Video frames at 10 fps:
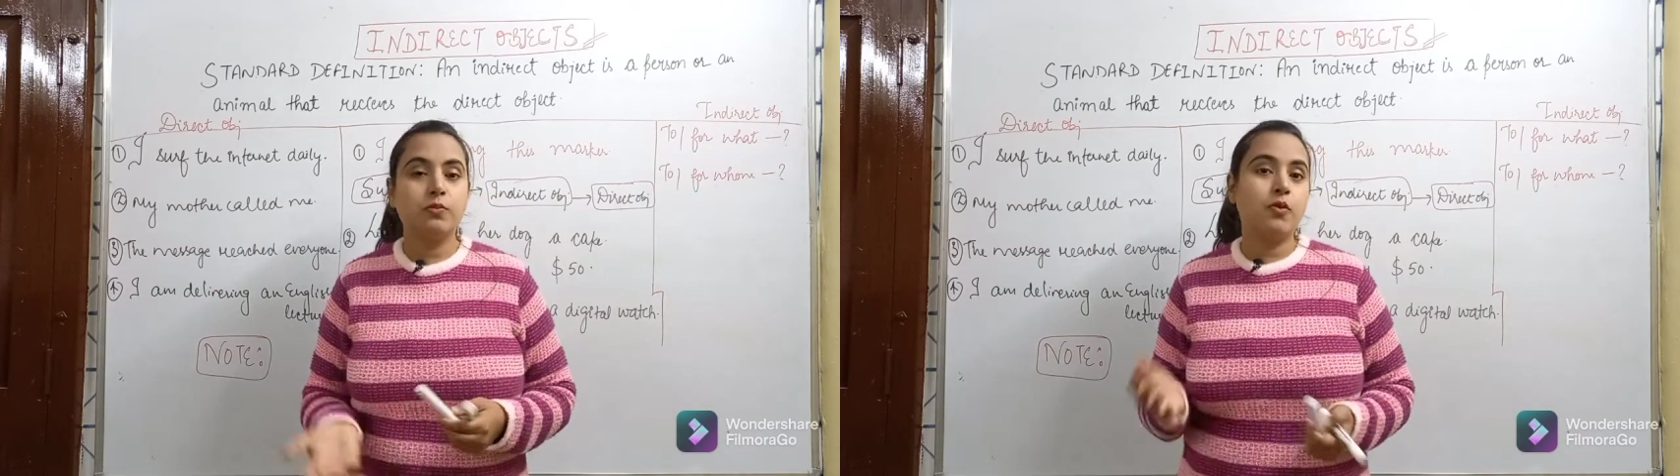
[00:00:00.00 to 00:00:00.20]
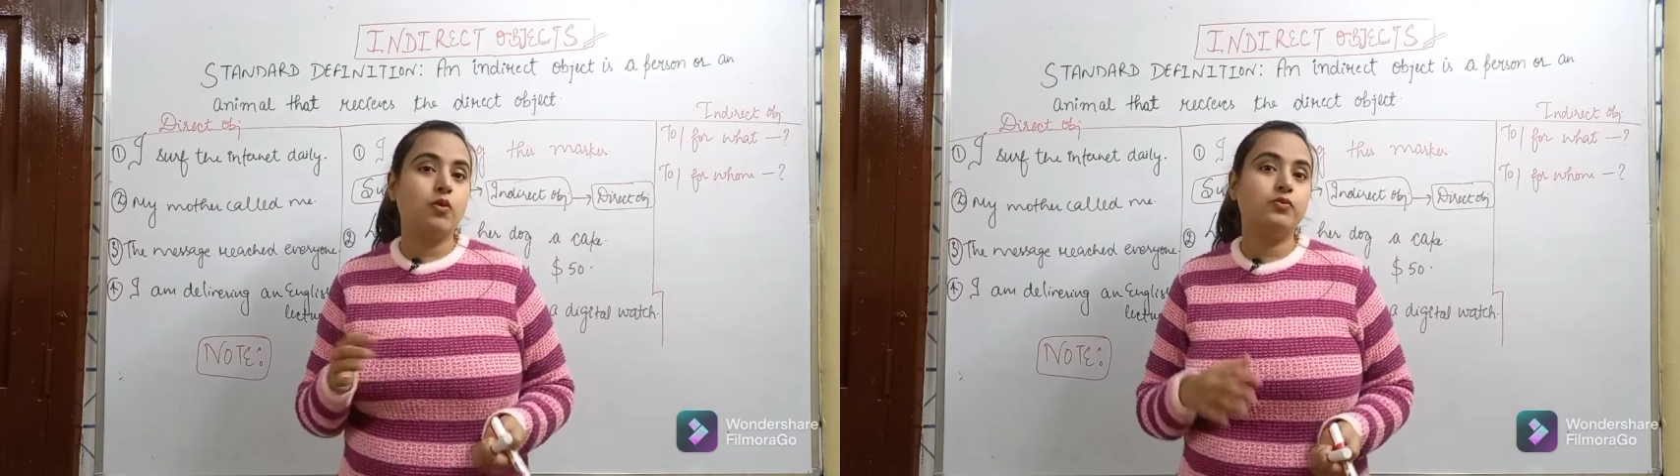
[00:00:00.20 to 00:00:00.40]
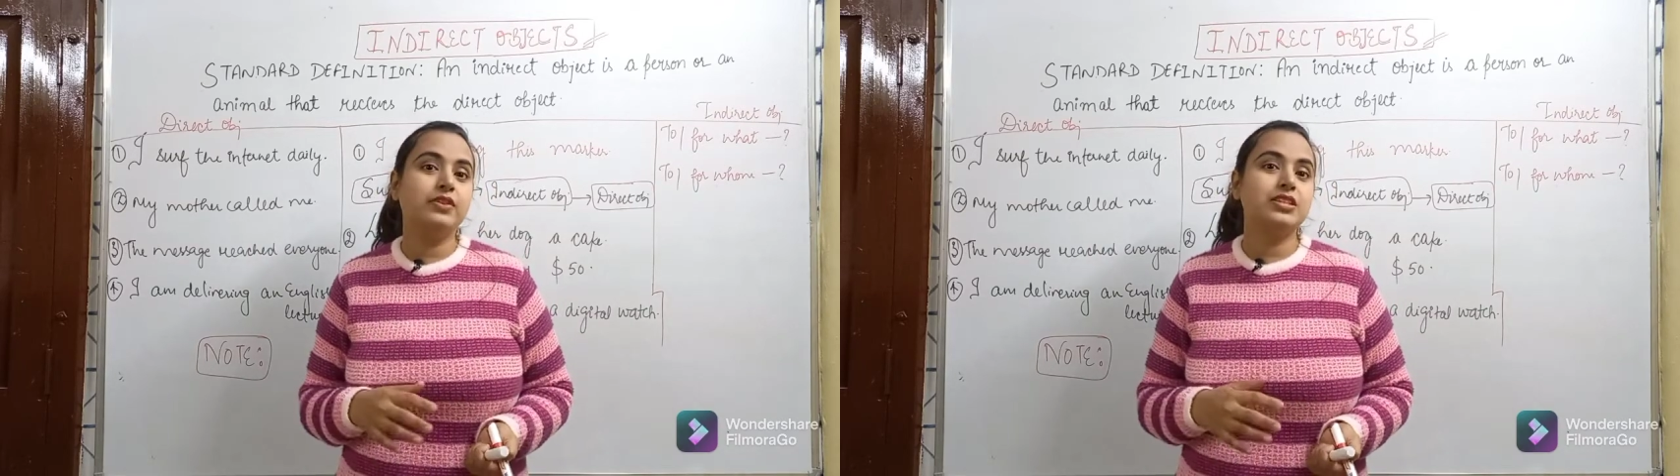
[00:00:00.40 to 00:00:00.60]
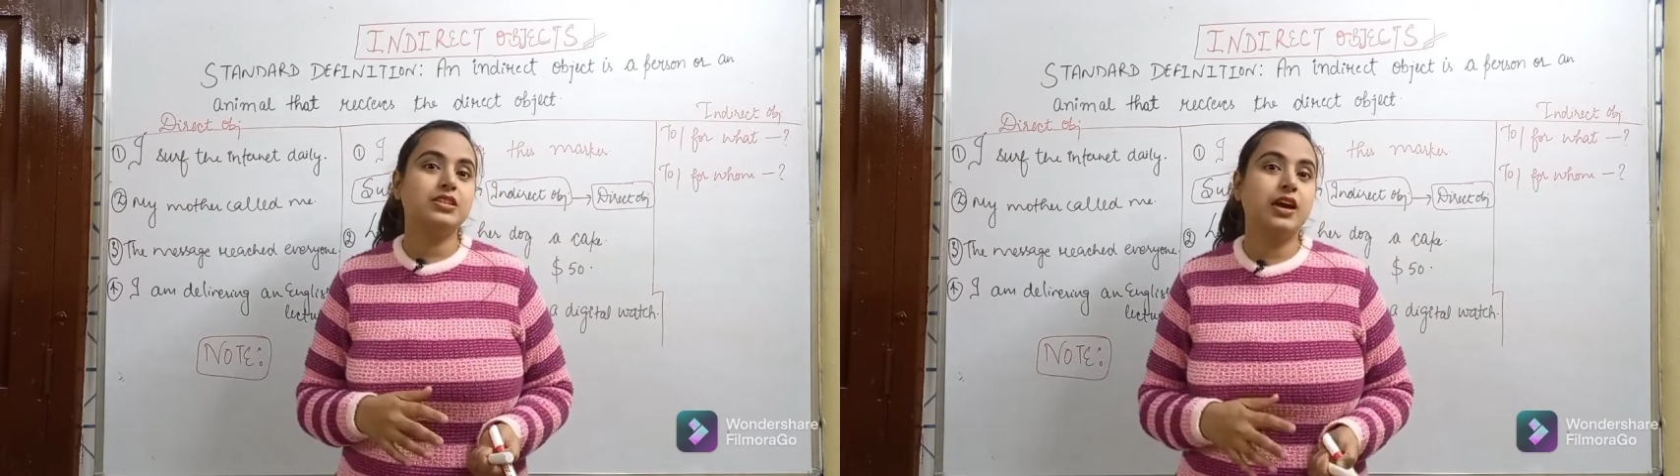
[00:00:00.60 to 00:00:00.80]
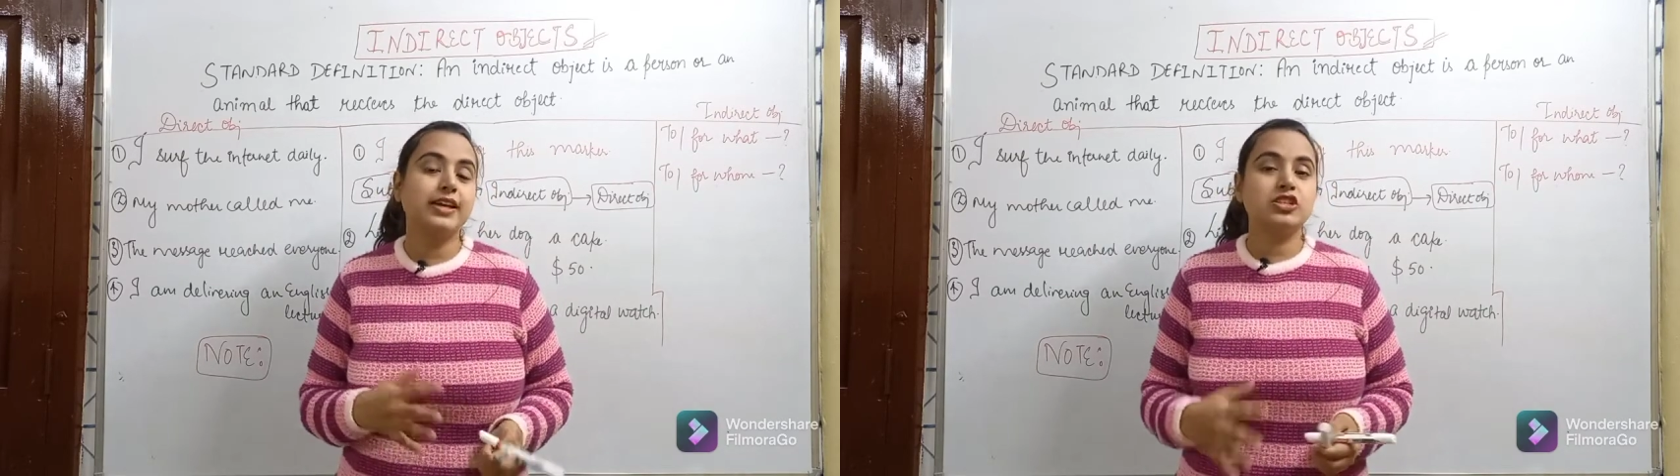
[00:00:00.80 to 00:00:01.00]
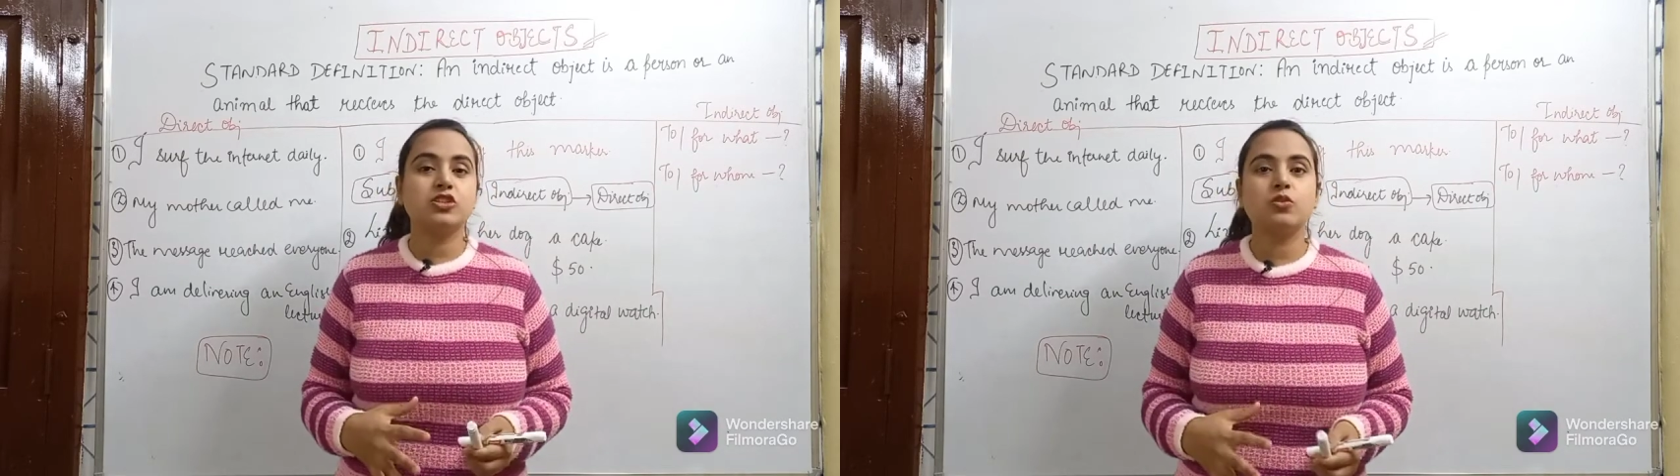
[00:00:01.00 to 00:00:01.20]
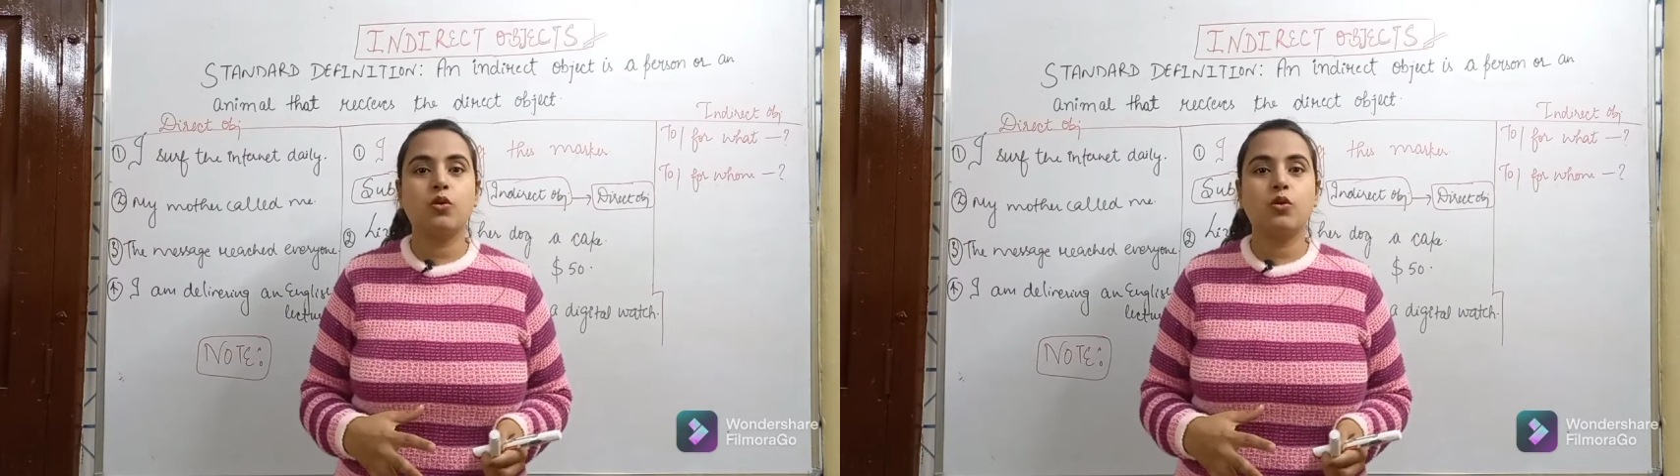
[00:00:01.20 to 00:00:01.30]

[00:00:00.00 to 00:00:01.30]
upon which the action